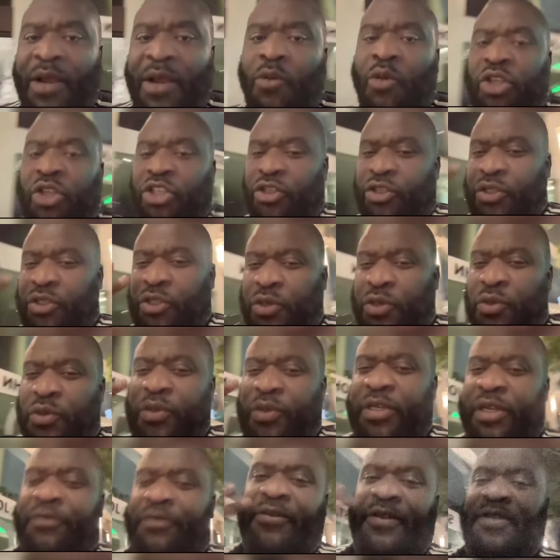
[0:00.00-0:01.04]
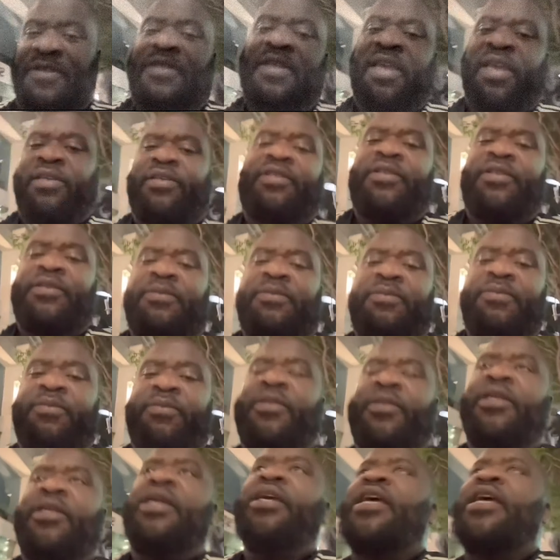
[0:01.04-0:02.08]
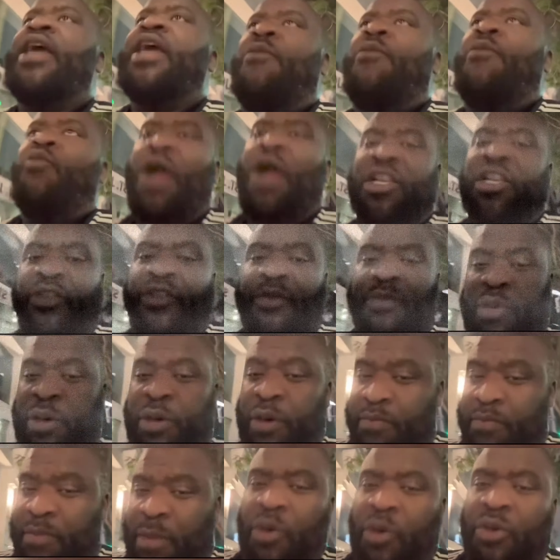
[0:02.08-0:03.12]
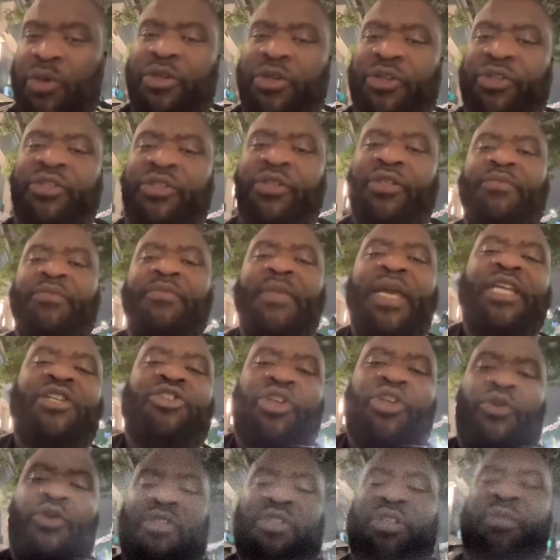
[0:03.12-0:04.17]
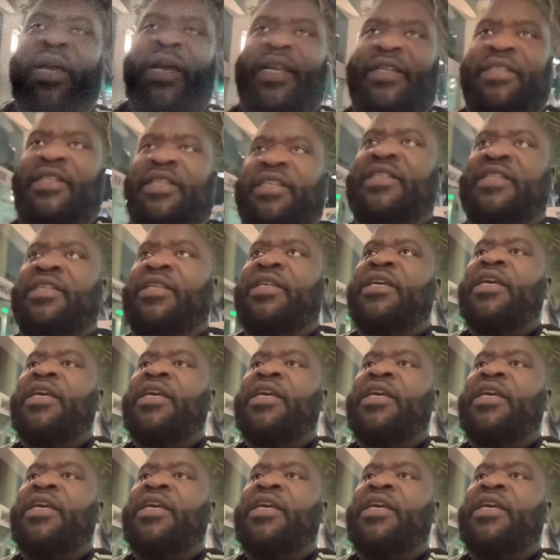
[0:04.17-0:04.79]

which are two different things. I'm watching promoters make jokes about this.